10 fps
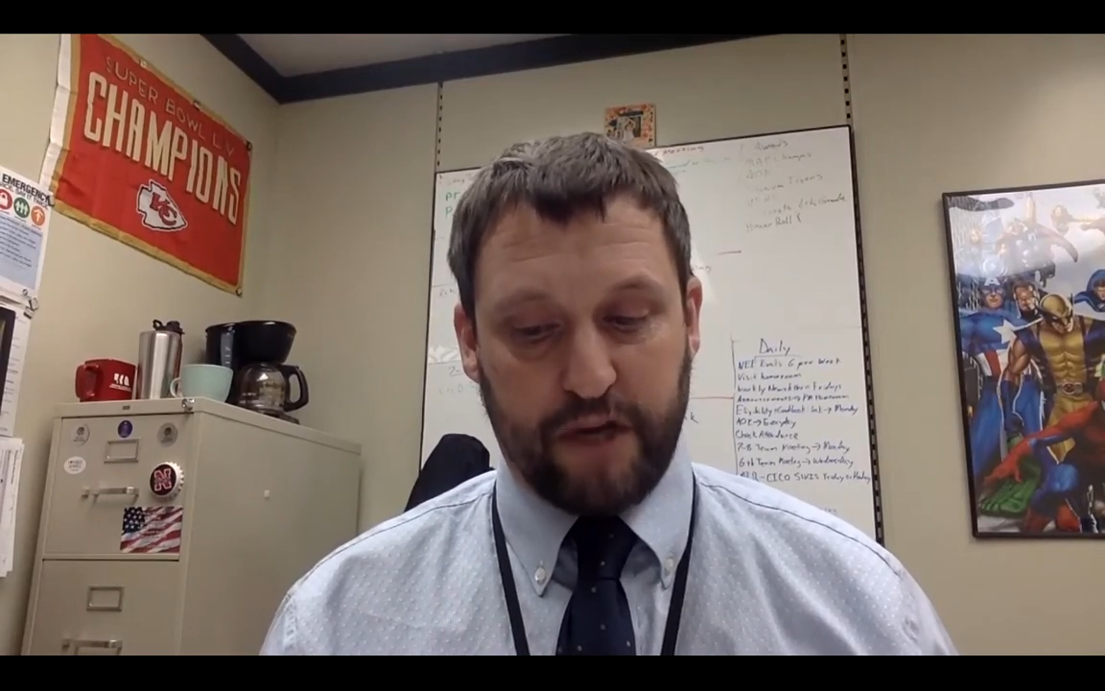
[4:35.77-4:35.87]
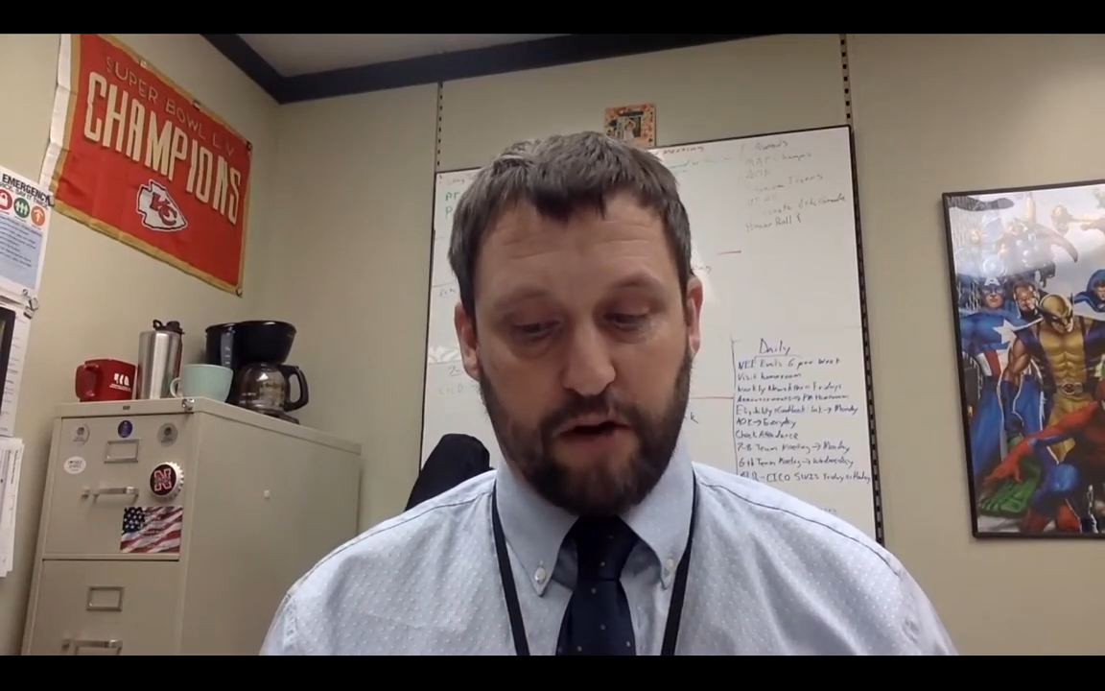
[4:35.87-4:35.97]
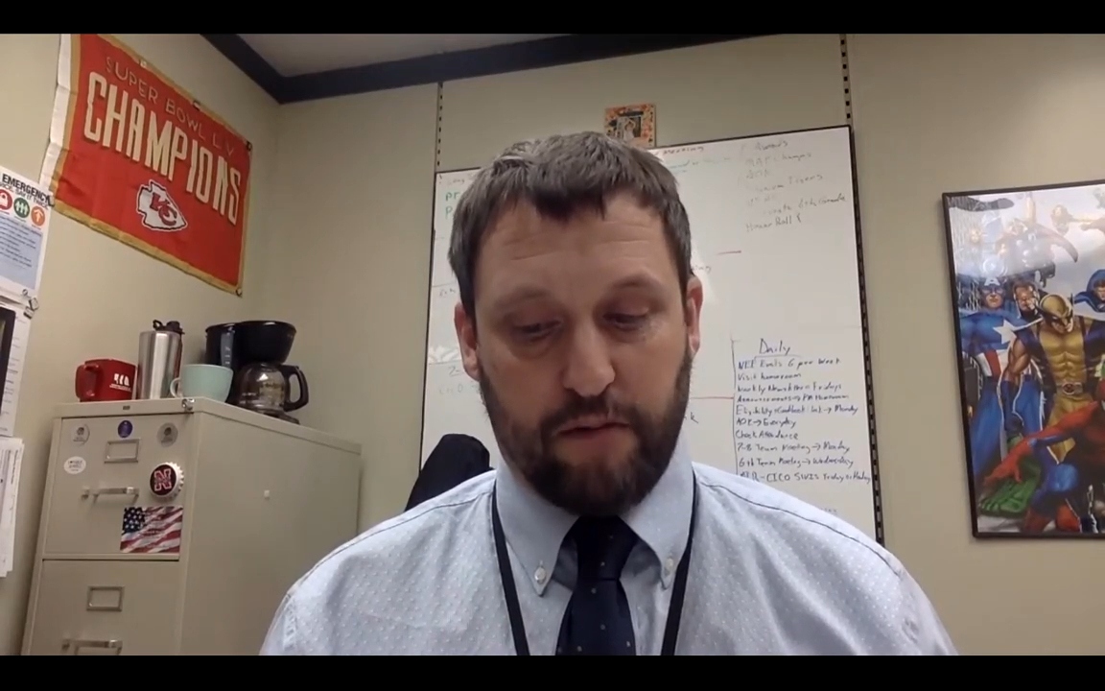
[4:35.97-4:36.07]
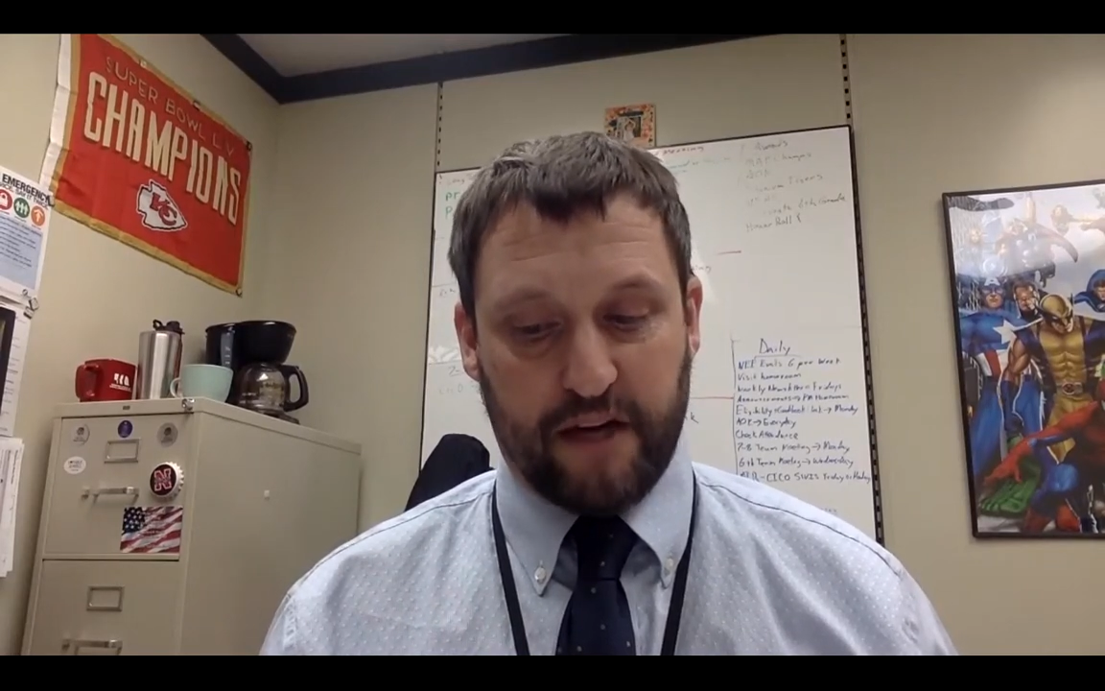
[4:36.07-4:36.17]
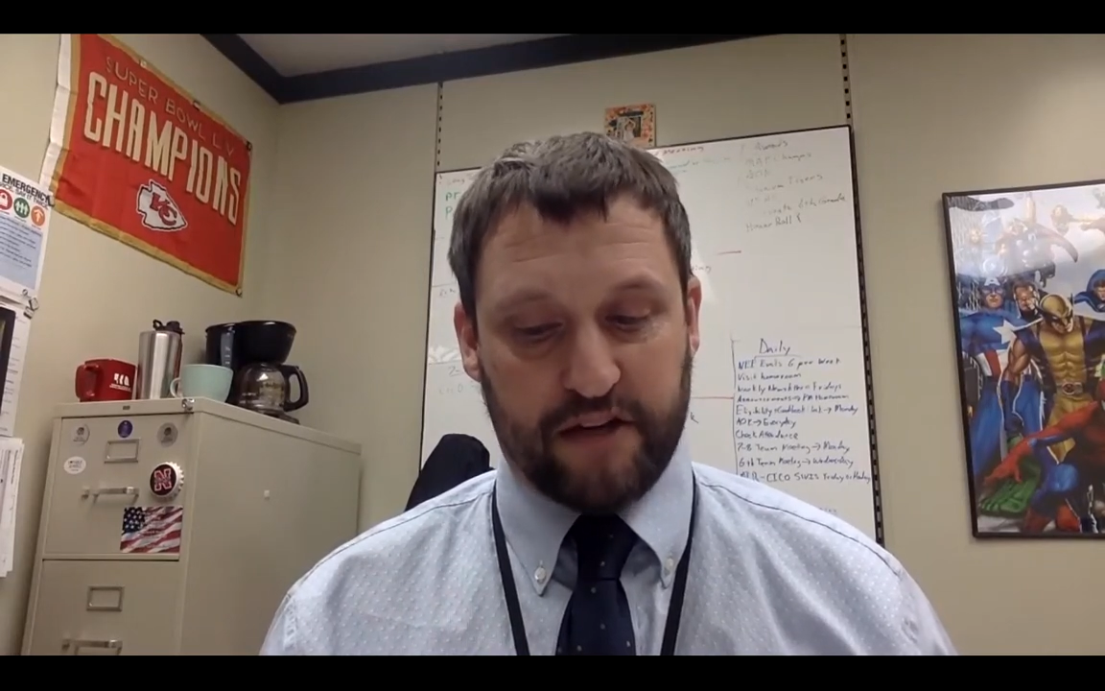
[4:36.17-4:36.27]

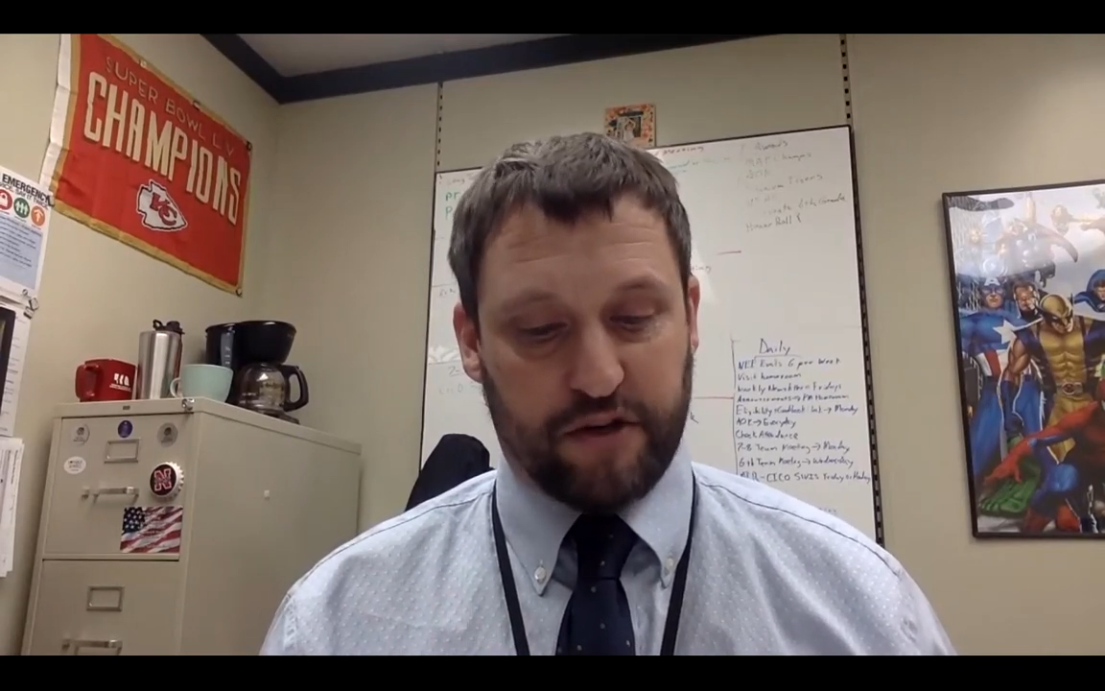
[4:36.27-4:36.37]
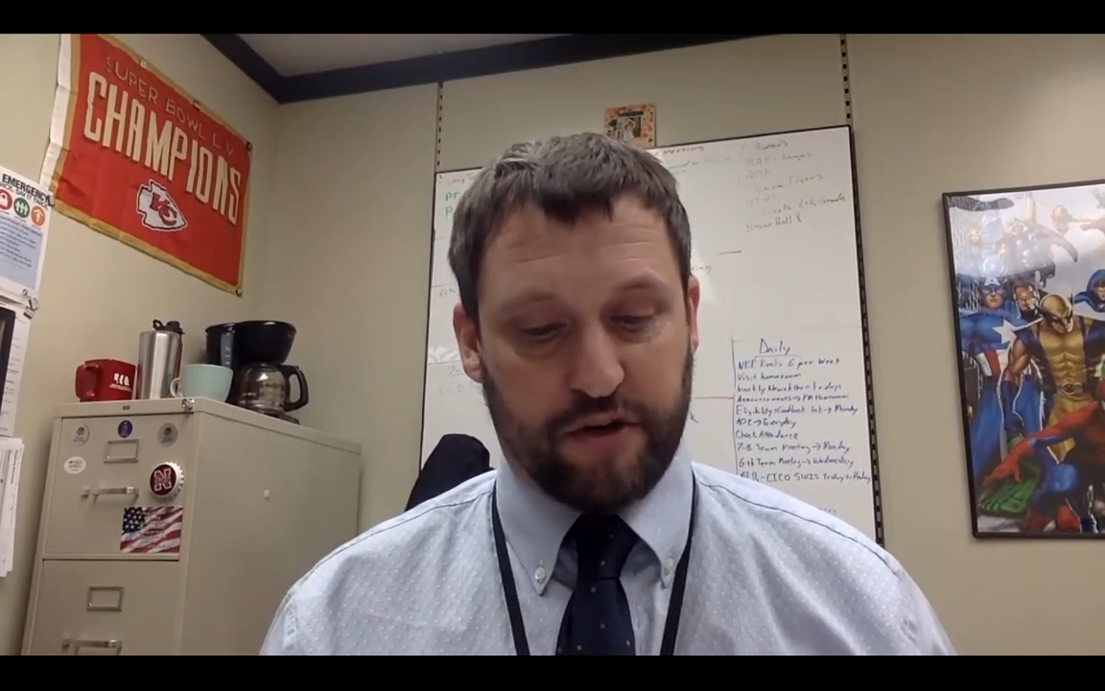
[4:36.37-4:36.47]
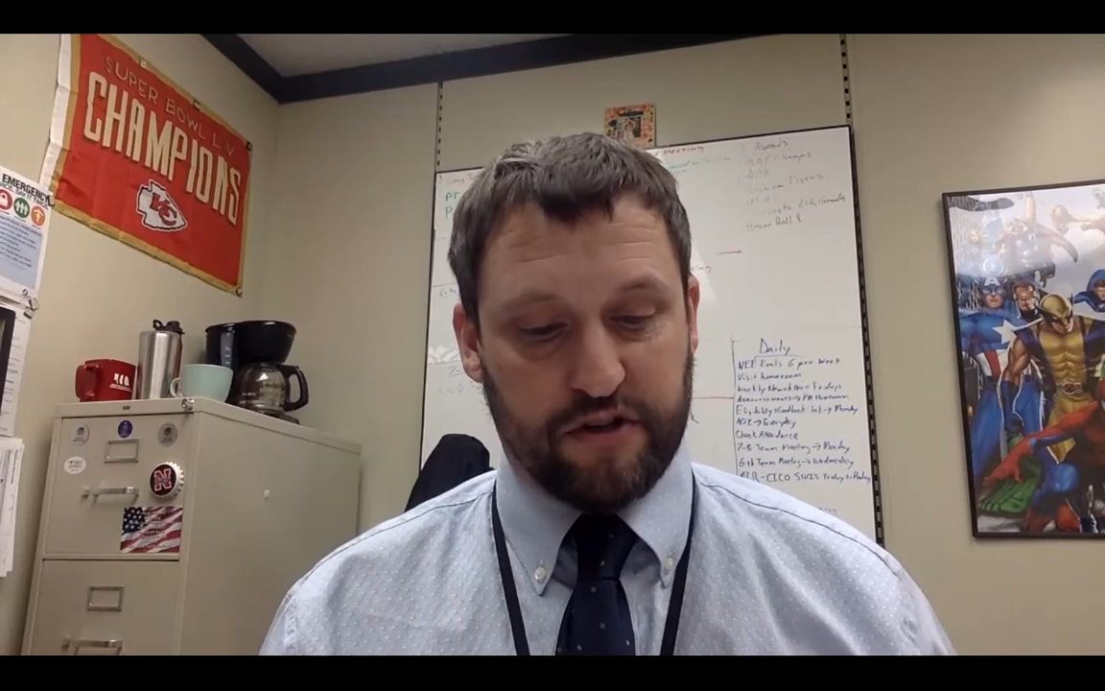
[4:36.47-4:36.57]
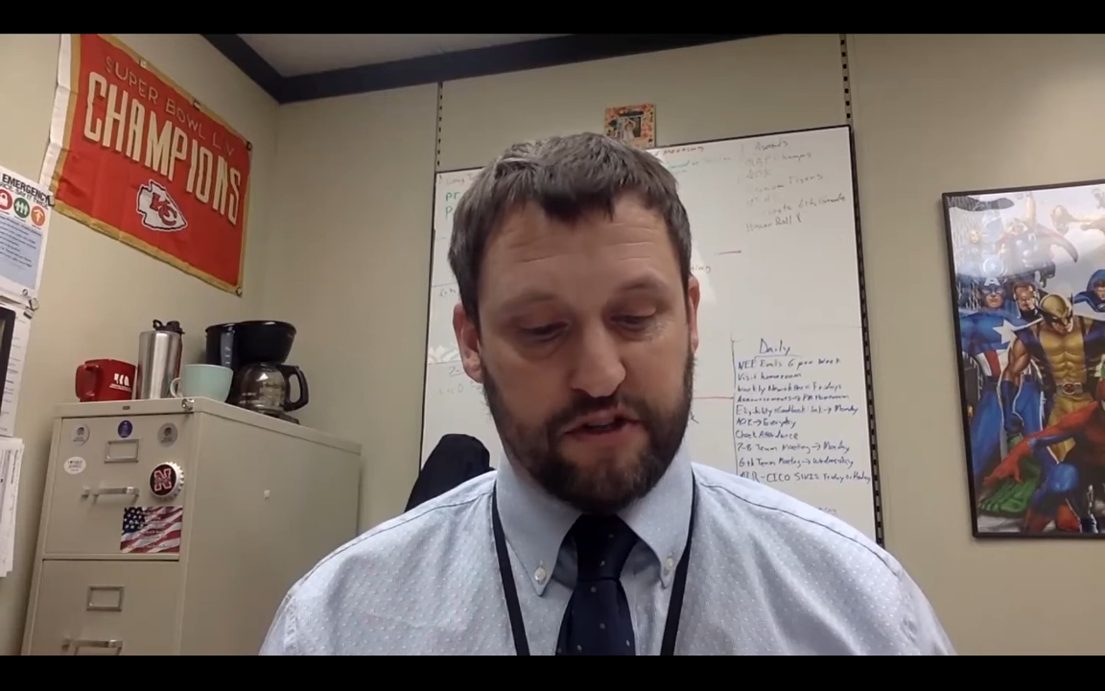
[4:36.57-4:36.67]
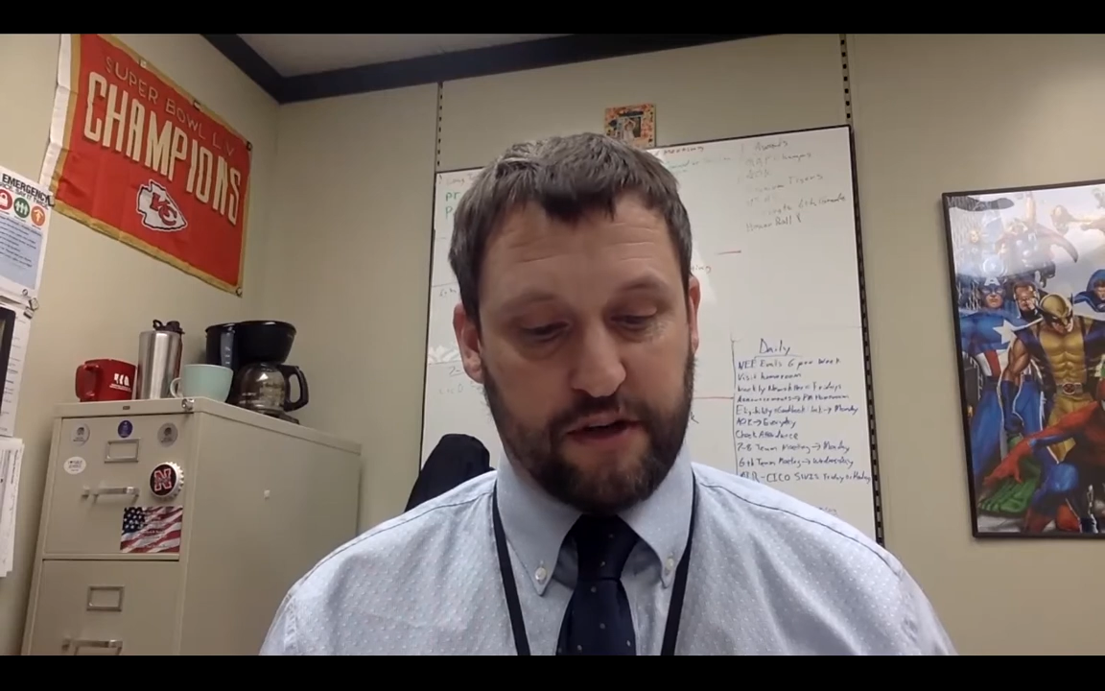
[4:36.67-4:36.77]
peer
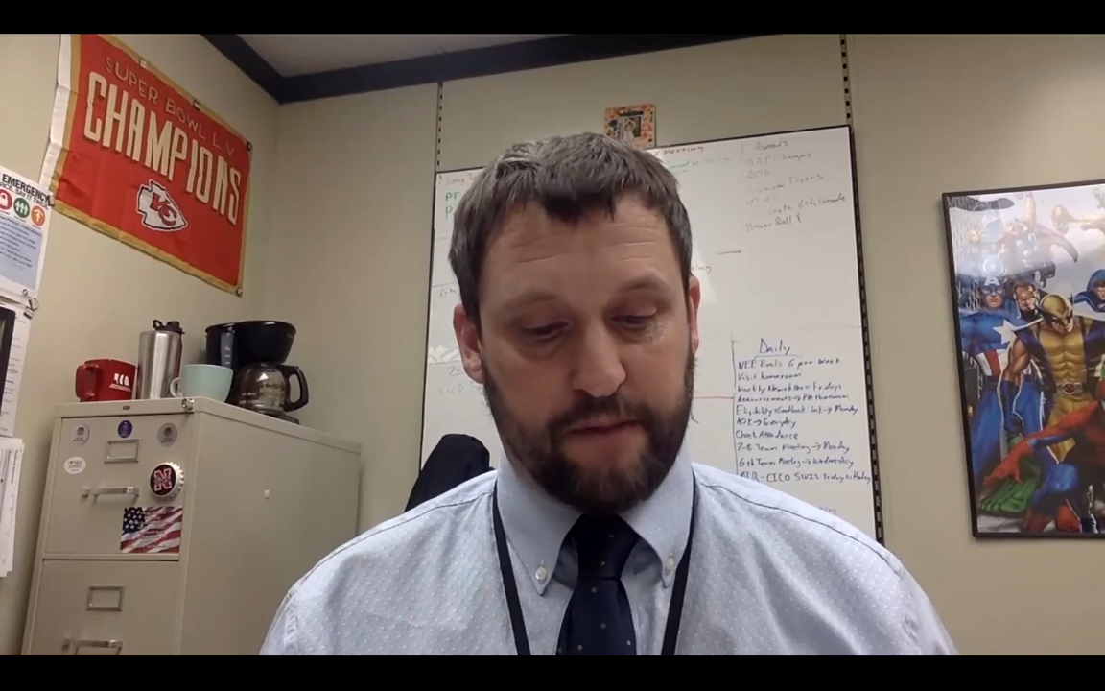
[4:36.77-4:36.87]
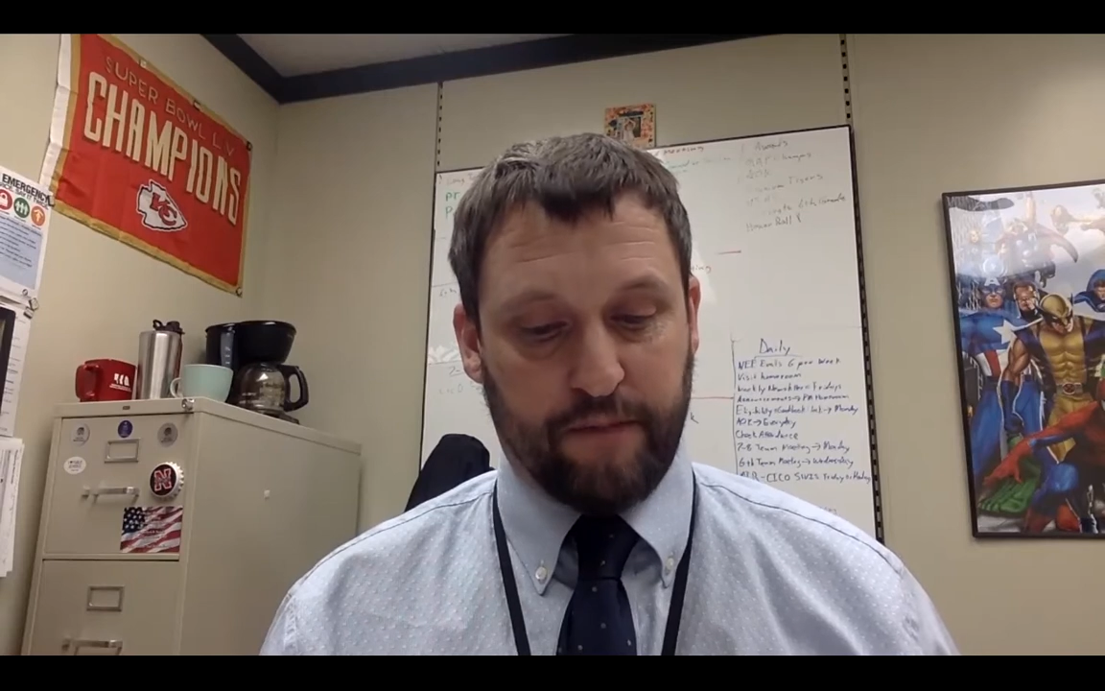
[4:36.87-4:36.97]
mentors,